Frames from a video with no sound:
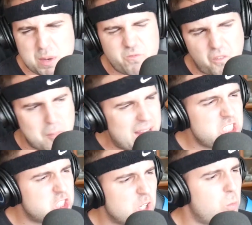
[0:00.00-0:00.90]

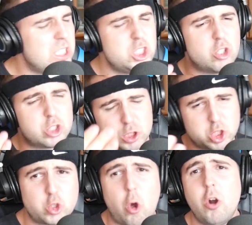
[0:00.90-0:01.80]
information. What is your
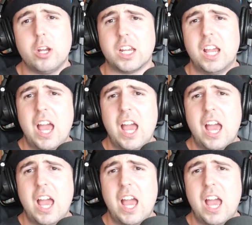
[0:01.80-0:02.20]
story?